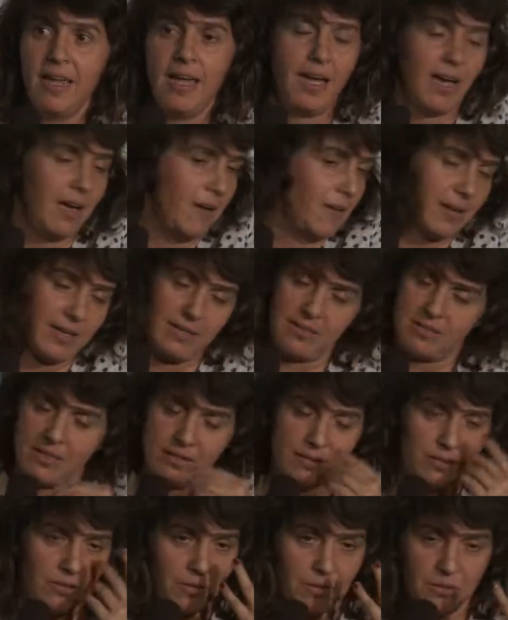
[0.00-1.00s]
I can
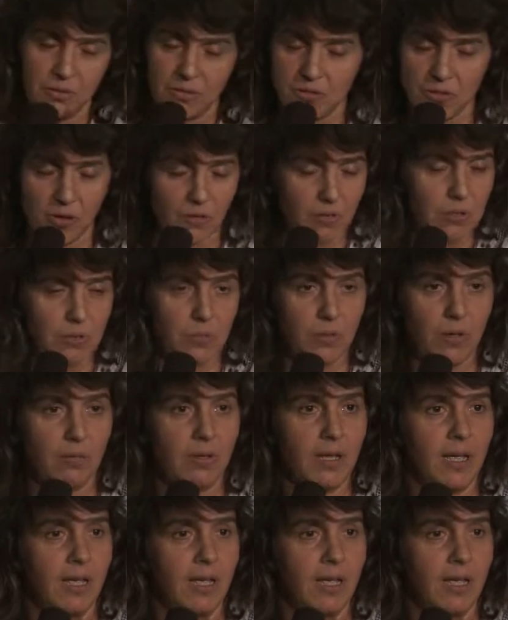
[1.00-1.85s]
tell you stories, we only